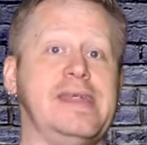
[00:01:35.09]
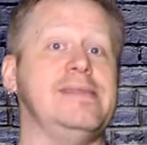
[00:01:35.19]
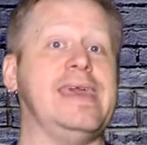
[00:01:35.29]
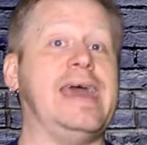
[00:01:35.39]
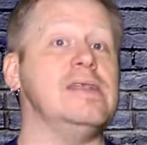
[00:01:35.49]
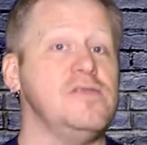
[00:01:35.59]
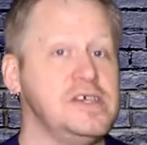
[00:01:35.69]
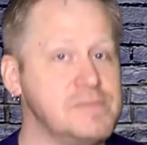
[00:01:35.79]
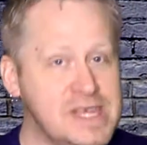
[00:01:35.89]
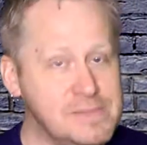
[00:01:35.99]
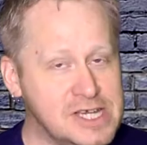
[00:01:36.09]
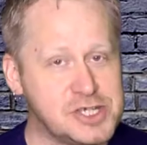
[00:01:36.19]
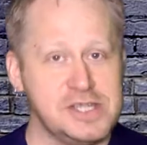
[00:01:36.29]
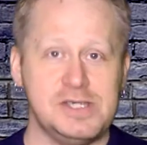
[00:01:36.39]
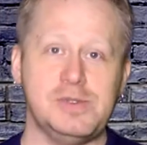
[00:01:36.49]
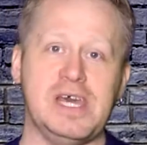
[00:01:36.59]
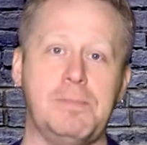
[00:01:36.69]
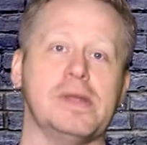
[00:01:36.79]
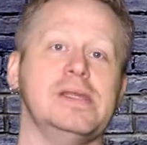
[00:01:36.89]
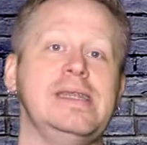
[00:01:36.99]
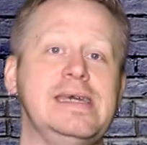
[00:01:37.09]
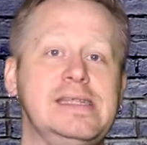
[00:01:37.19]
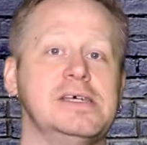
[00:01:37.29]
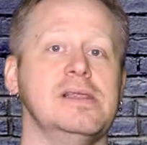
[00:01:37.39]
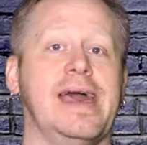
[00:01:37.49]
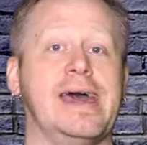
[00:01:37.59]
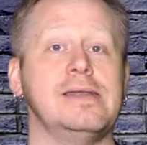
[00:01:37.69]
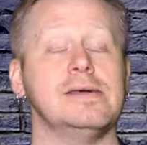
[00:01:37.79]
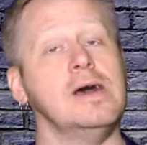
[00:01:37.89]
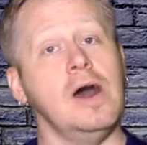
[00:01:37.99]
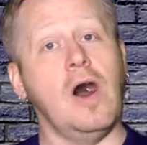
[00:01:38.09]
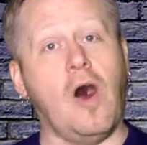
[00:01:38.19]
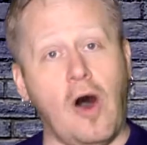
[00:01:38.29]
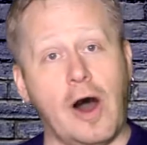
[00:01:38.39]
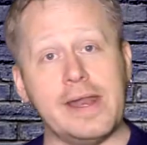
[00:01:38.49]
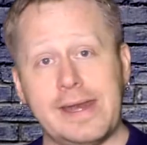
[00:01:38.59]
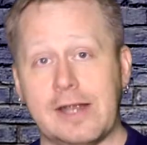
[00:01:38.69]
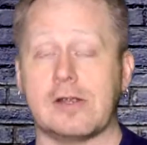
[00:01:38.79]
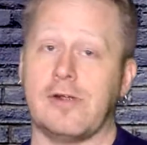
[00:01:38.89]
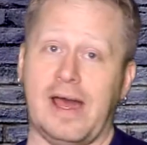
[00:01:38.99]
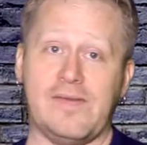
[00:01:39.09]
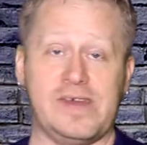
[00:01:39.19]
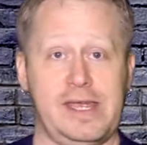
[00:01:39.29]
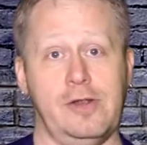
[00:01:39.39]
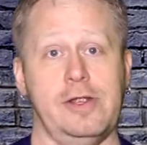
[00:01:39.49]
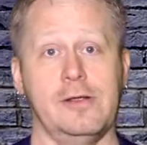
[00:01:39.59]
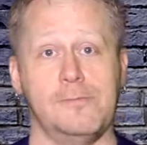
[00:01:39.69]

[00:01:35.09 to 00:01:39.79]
and in the end of these mini missions, you typically need to land on an aircraft carrier.